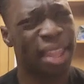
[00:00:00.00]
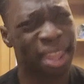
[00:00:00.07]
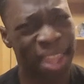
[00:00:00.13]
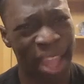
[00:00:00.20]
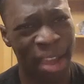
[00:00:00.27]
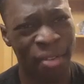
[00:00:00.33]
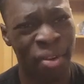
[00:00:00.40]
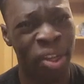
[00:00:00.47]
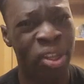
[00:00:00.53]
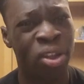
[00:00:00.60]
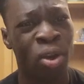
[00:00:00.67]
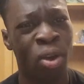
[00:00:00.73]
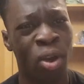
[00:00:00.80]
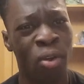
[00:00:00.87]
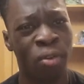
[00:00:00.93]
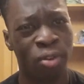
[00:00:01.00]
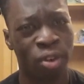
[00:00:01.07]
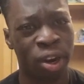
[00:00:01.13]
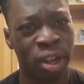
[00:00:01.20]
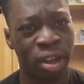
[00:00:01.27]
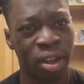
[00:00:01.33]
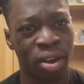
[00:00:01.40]
definitely go over
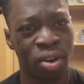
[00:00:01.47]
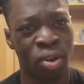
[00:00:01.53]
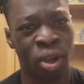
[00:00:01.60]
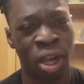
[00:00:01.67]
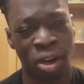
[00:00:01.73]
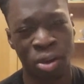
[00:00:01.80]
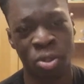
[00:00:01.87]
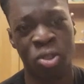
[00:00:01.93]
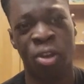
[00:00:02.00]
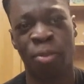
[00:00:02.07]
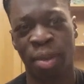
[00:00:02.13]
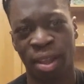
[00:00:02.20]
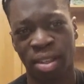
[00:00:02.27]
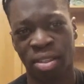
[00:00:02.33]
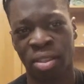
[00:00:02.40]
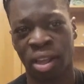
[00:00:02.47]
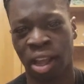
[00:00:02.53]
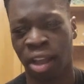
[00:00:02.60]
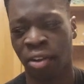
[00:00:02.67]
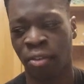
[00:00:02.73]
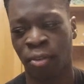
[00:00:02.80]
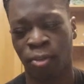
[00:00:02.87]
it, look at those topics
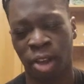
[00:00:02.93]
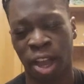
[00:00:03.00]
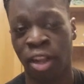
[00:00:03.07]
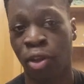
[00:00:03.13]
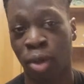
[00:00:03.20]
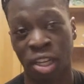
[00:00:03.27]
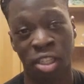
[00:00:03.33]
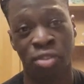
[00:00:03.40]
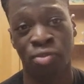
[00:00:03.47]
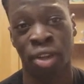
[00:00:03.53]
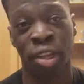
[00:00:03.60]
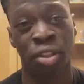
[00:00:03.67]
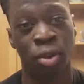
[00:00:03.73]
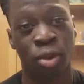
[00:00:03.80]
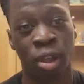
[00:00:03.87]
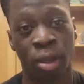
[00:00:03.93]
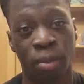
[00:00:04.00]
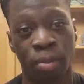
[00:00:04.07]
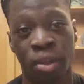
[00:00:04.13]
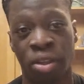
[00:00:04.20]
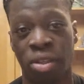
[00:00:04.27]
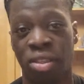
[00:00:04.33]
and find questions related to it,
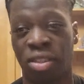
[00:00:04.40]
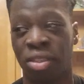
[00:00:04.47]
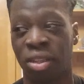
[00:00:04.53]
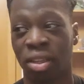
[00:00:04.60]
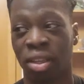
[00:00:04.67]
because